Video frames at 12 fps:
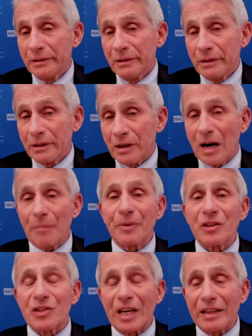
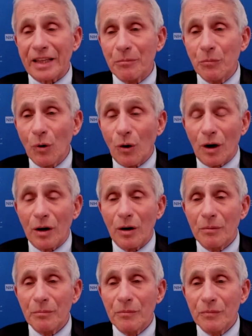compensate them more,
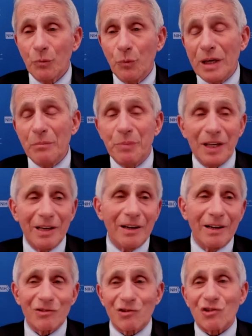we
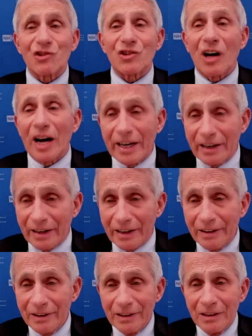being society,
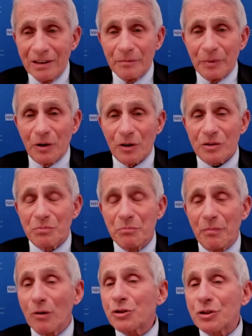because
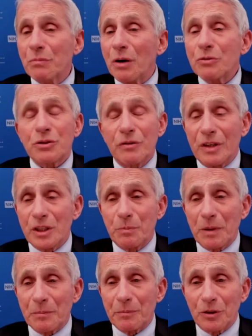most, most of these
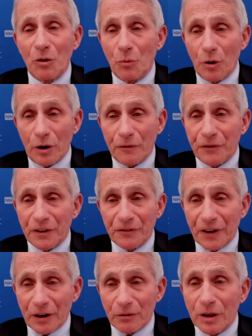people don't work for the
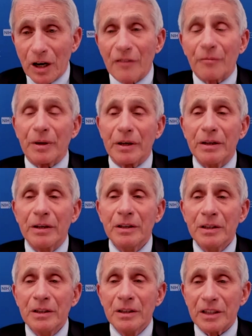federal government.
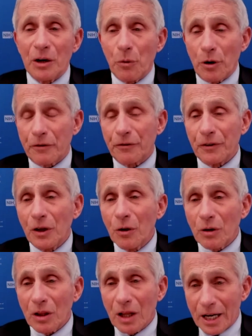They work for
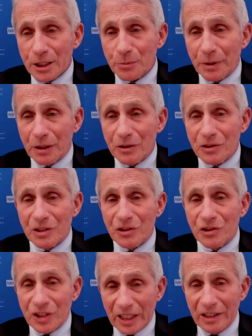local hospitals and
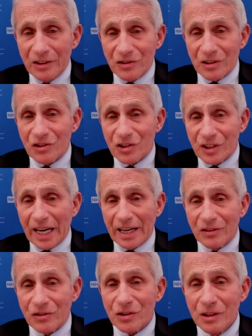cities and states.